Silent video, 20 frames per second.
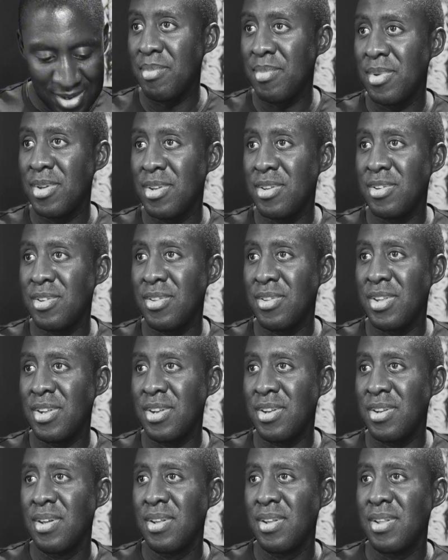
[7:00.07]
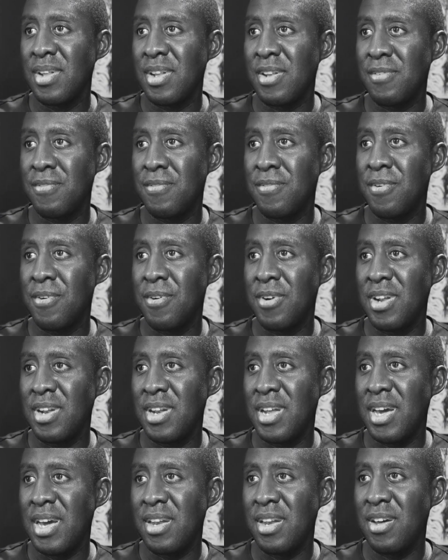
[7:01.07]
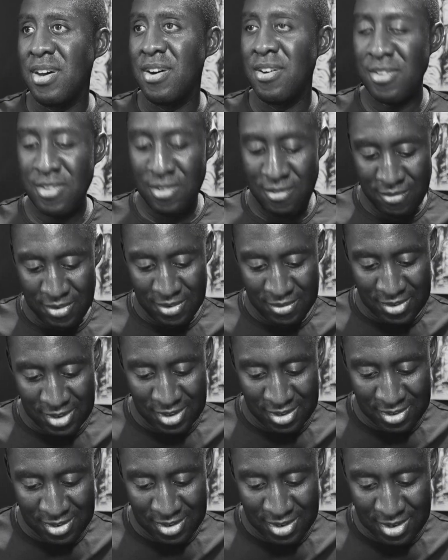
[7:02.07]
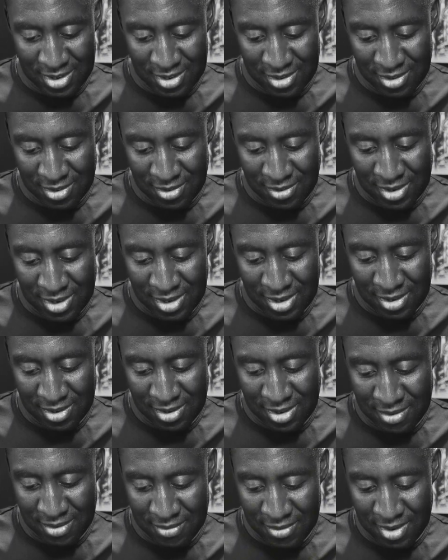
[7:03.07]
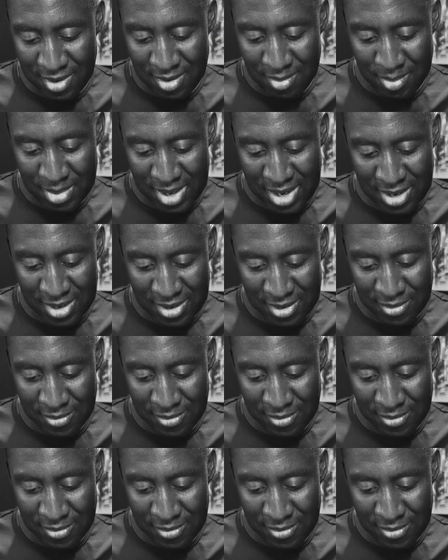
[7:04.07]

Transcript: So then that's $49.50, 297 minus